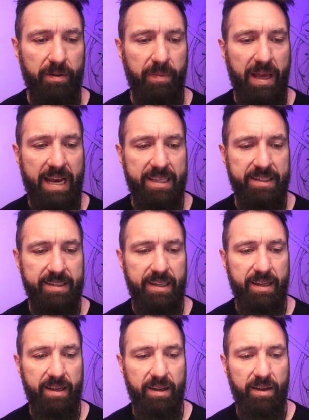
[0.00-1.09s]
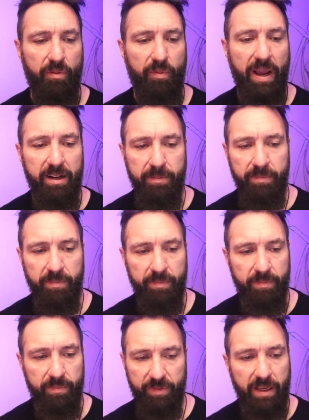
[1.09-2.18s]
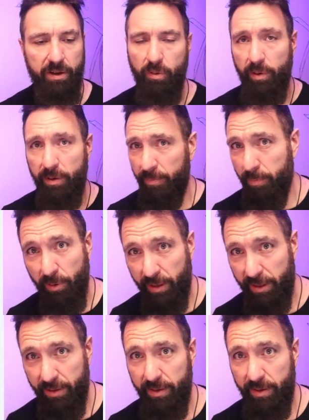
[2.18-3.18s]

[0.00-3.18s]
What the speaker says: as a random thing or you put it